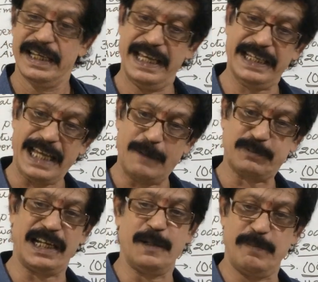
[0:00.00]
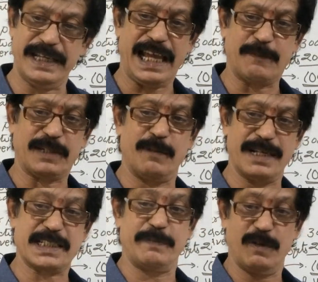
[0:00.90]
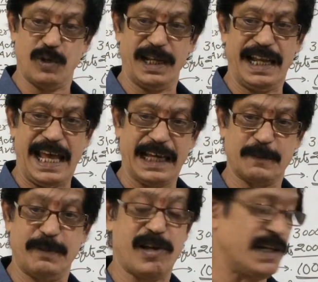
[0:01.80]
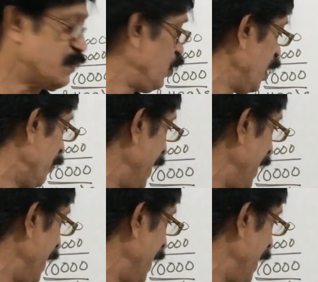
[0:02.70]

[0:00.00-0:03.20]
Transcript: A capital and B capital must be 1 lakh because 4